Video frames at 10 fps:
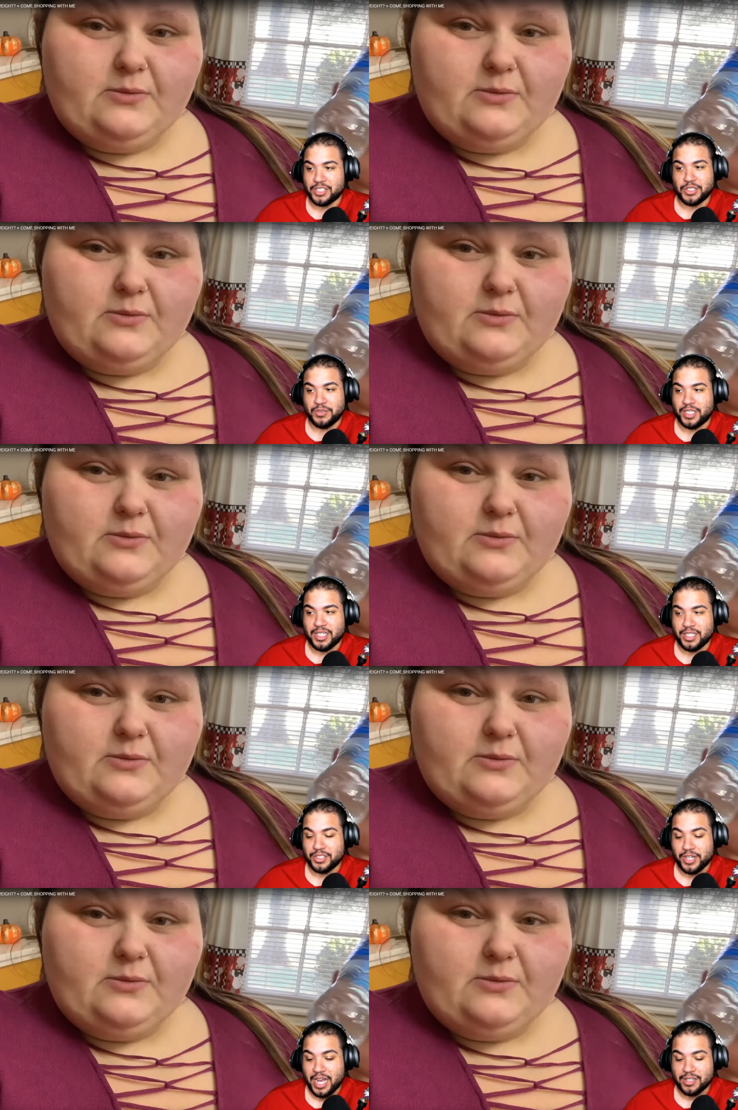Speaker 1: you need it in
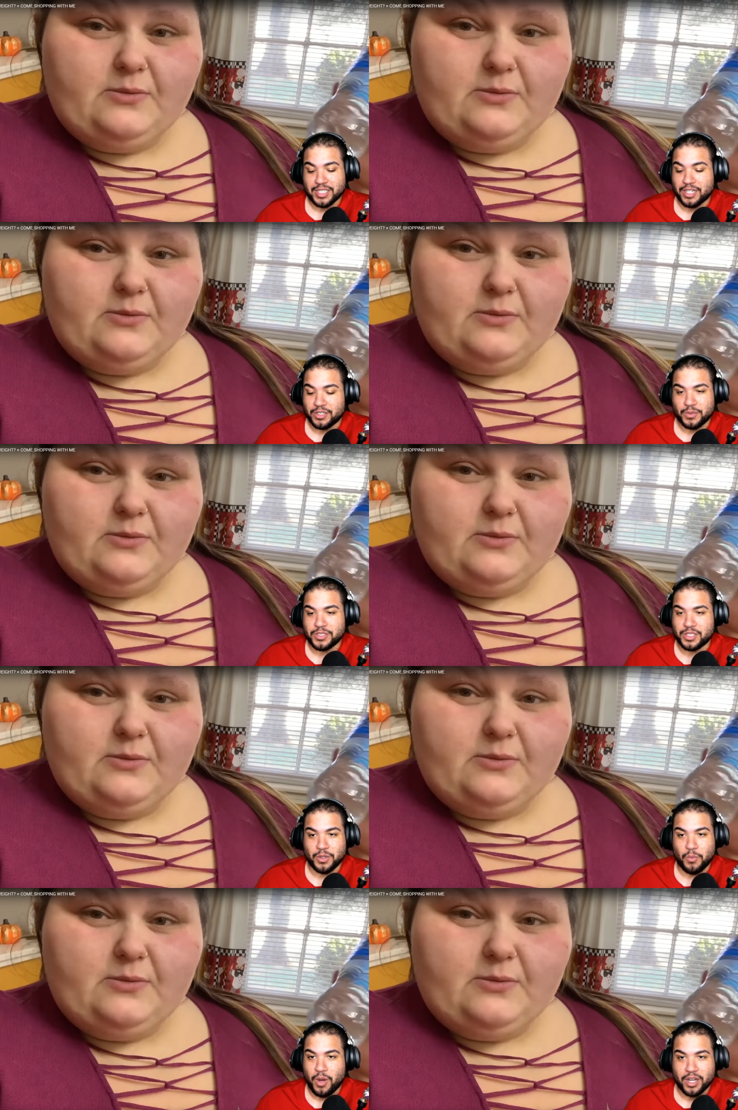your house. I don't know. Was there a
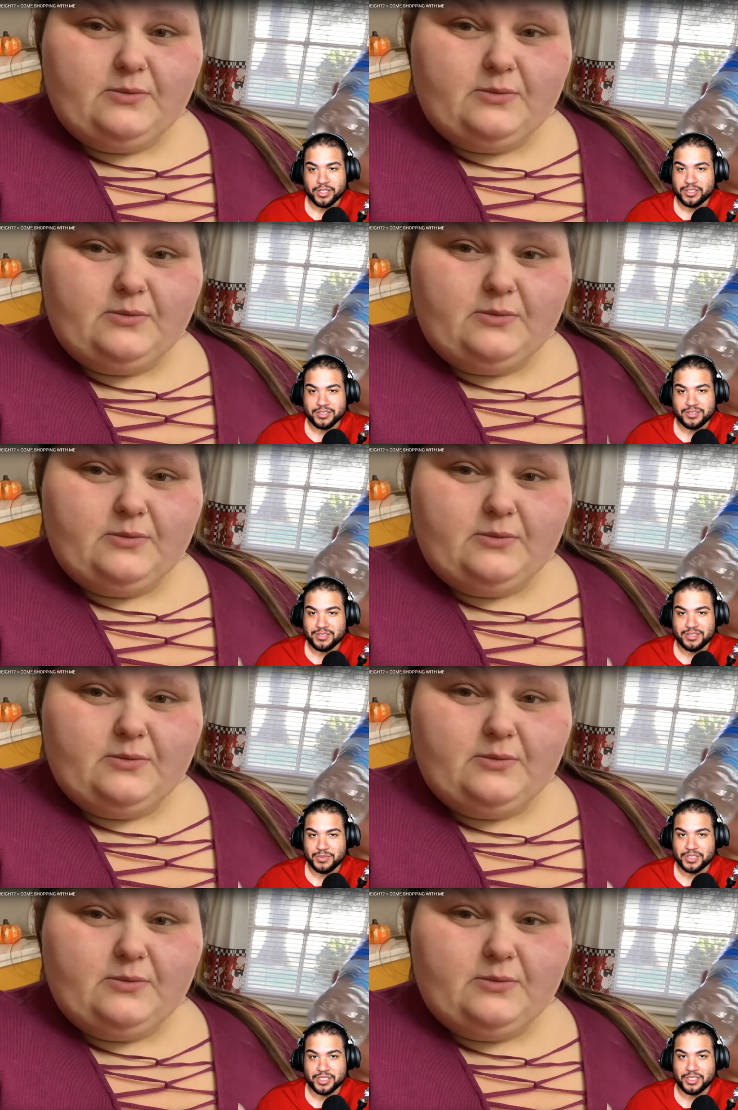water? Was
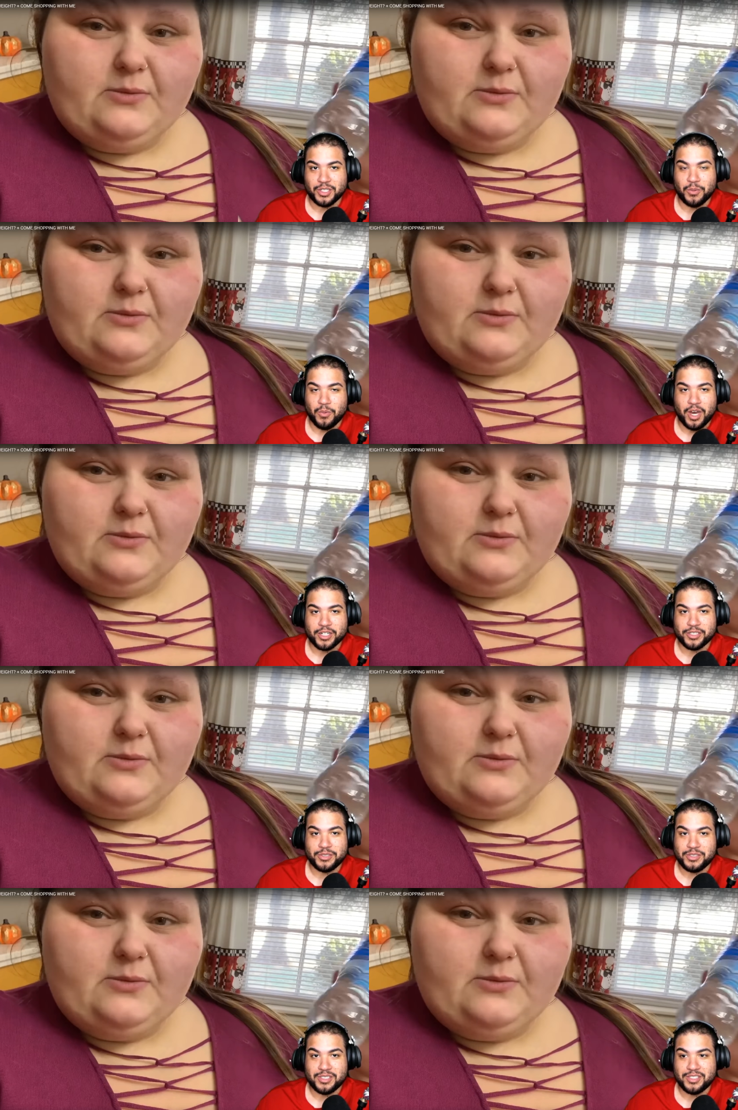there a no water
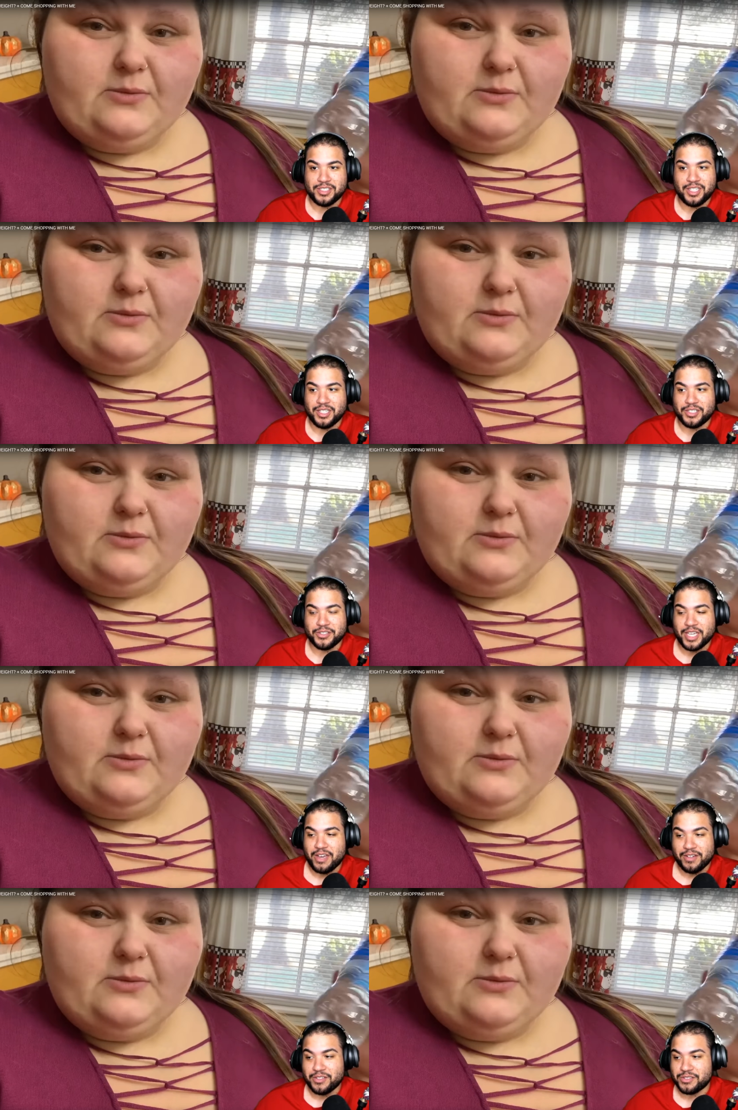usage thing in your
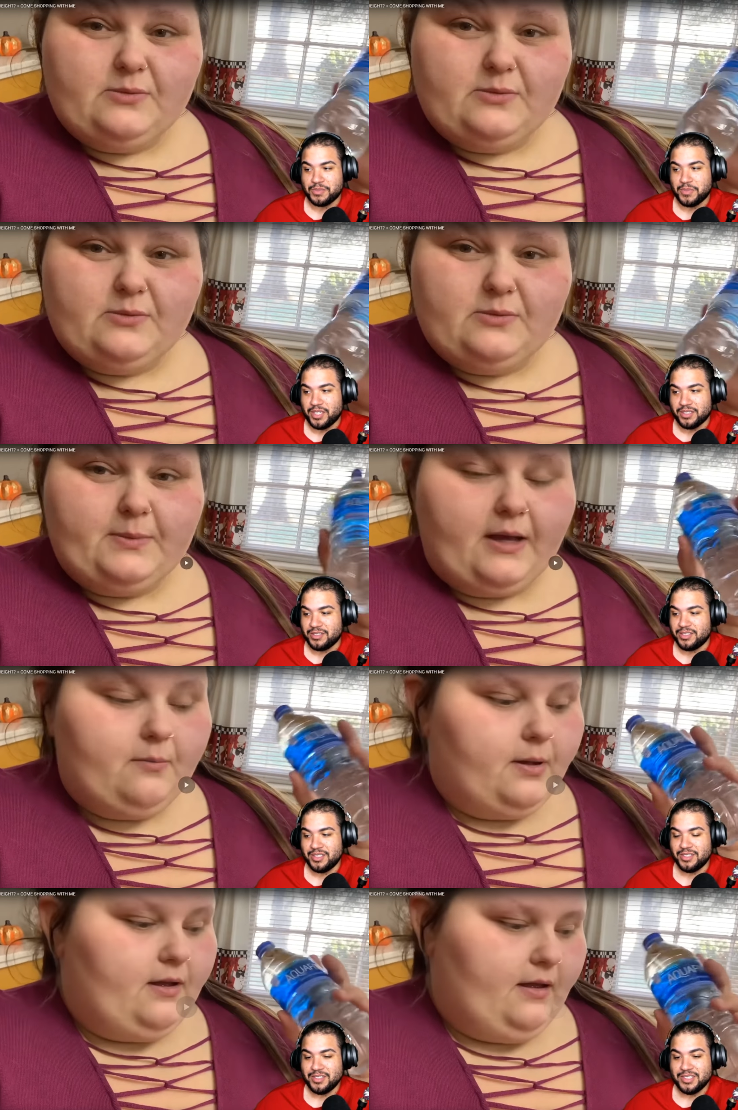county or something? Yep.
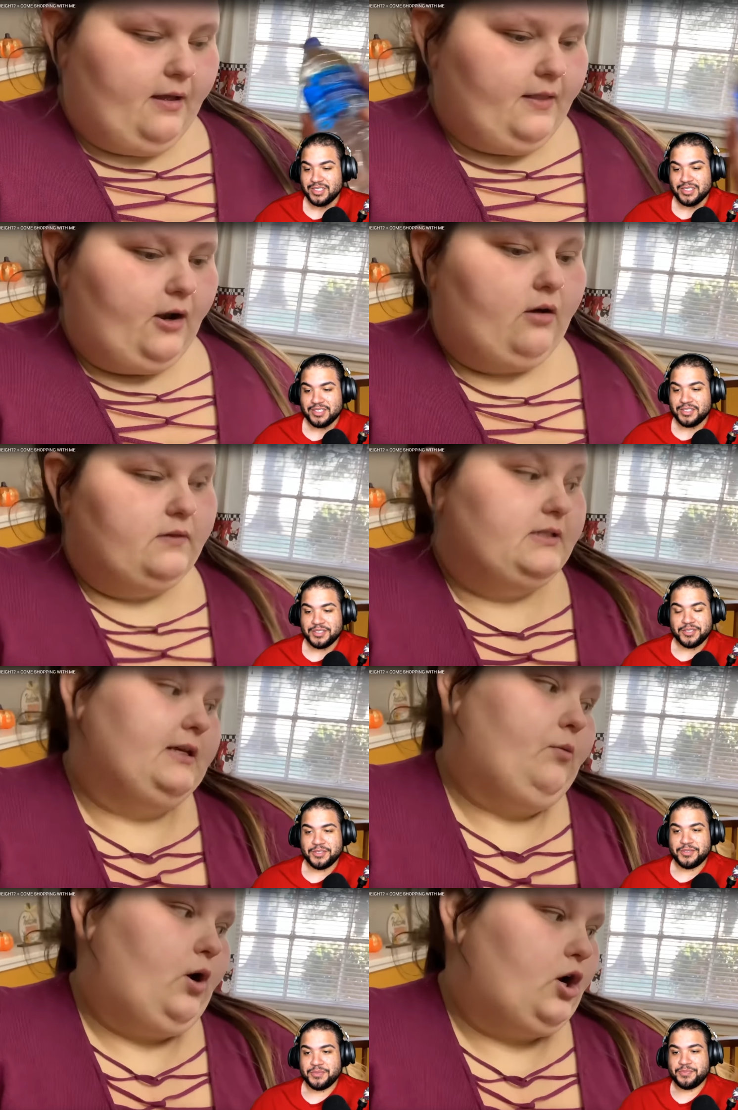
Speaker 2: And then obviously
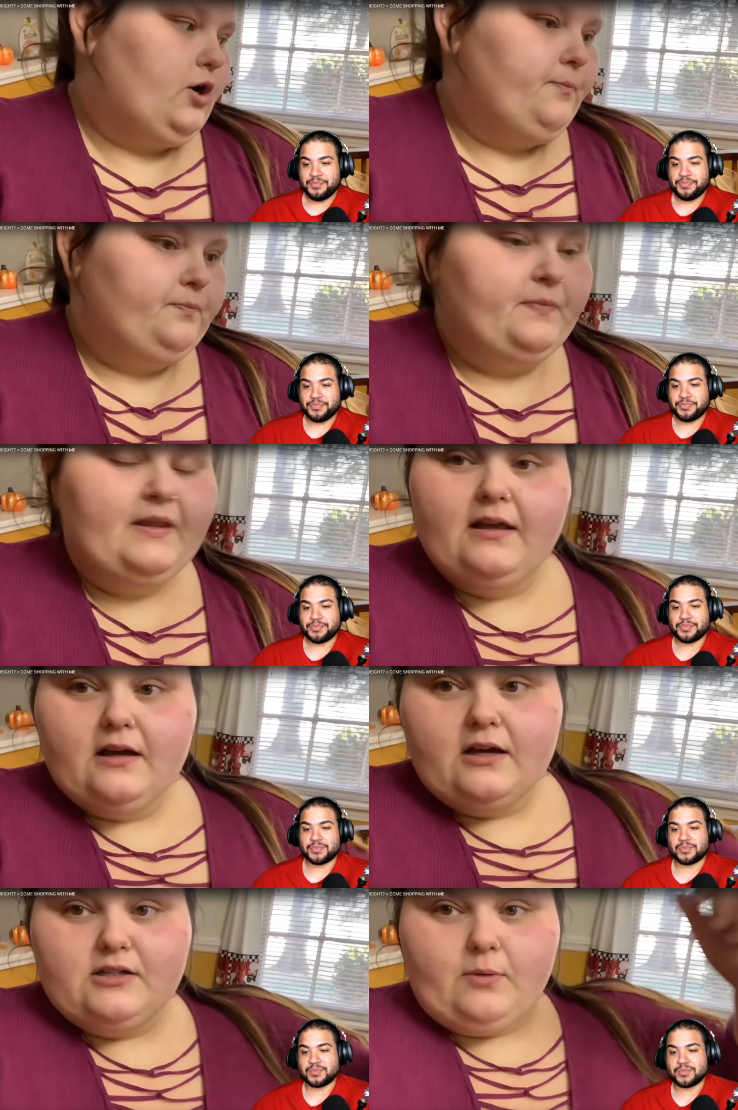water,
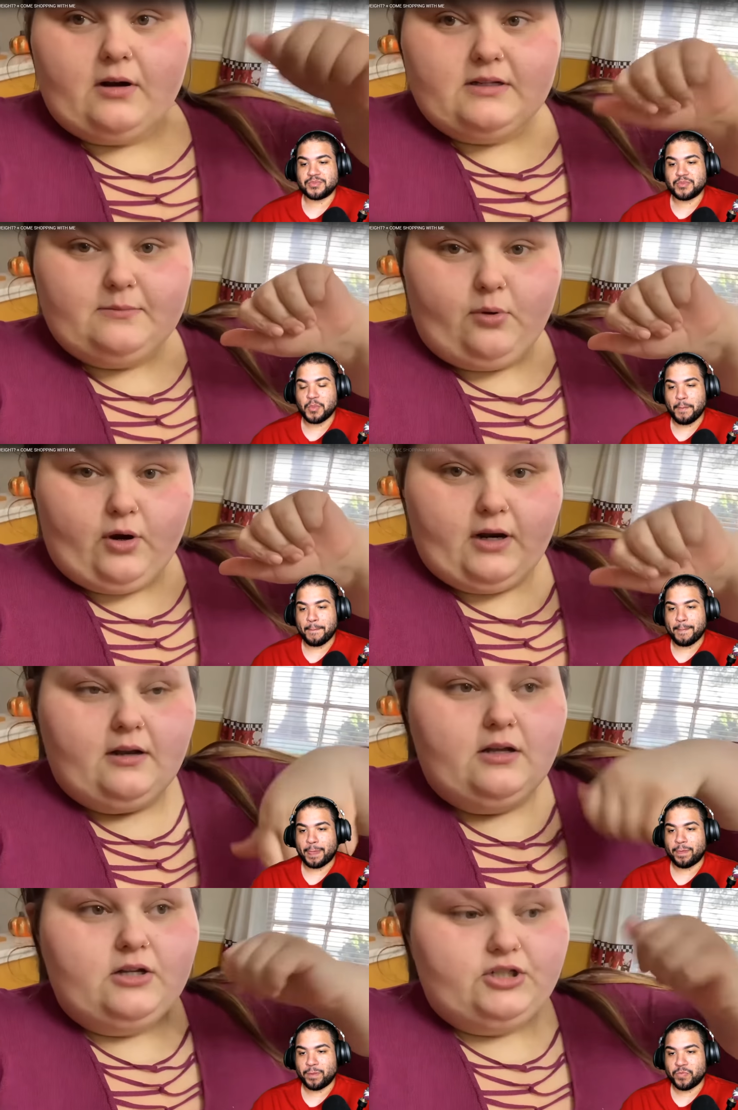because water is important.
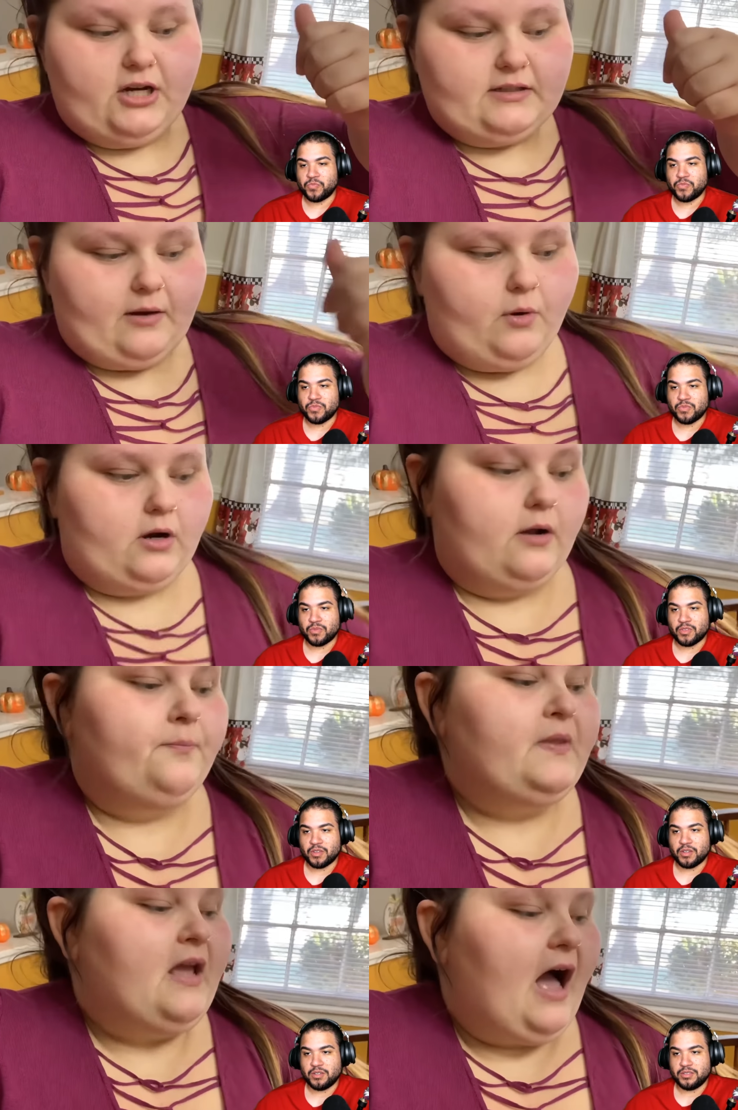Chug that water.
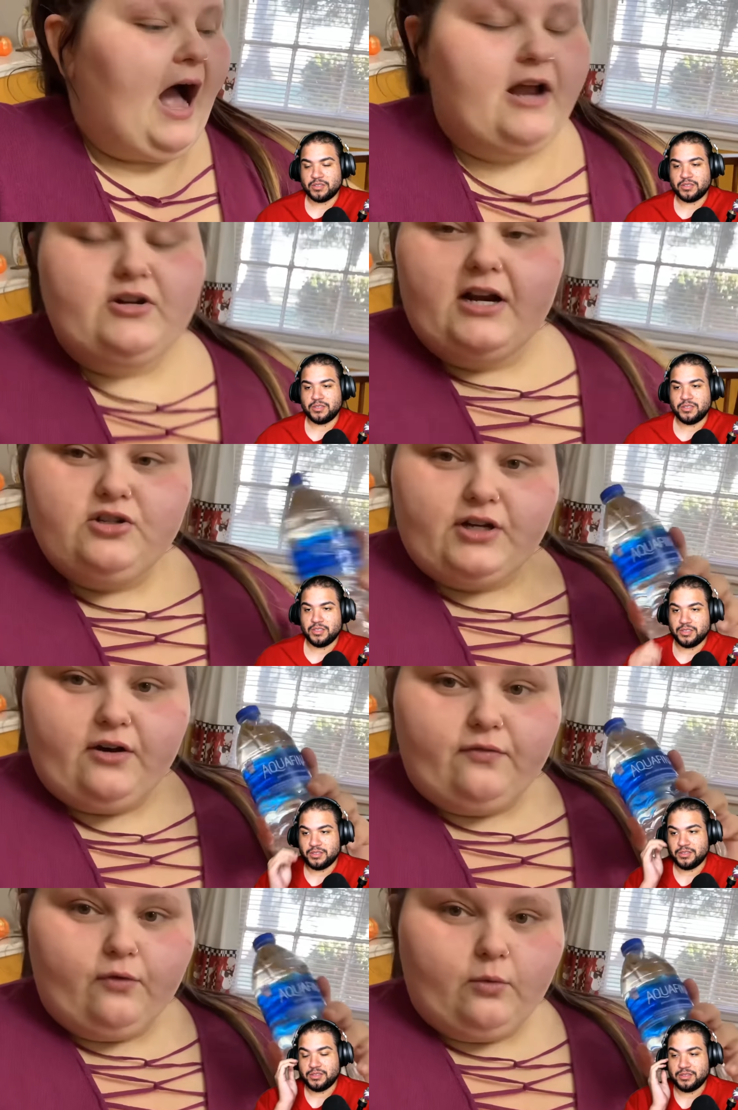I try to drink
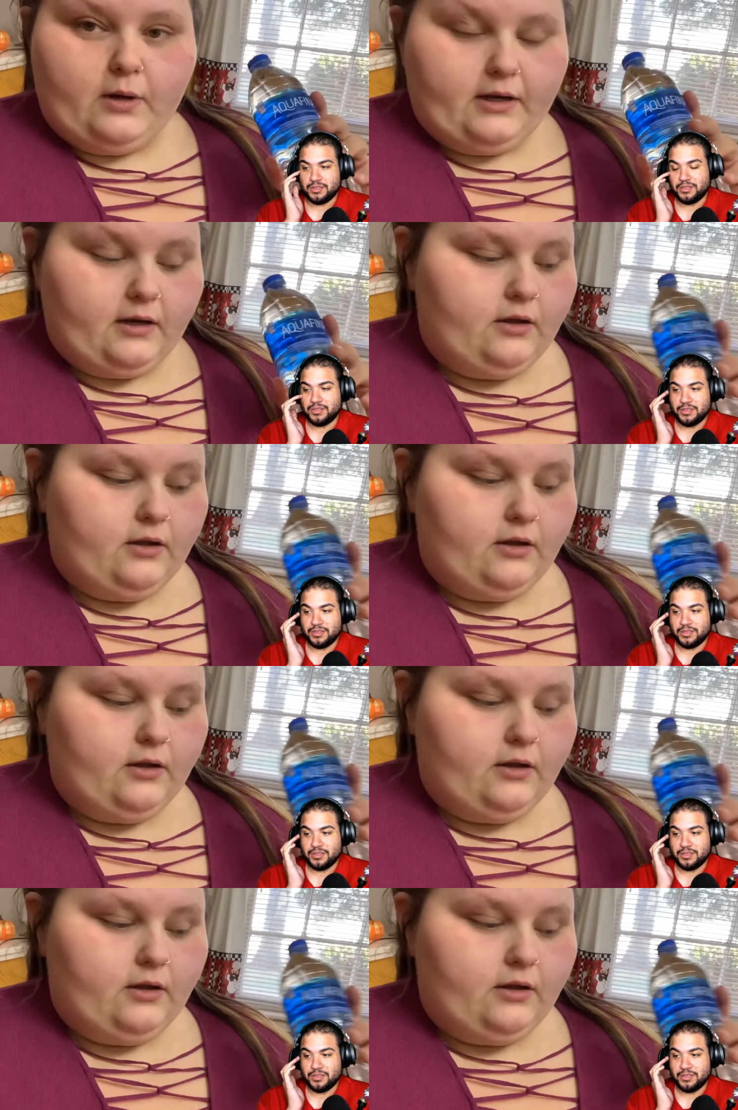a full one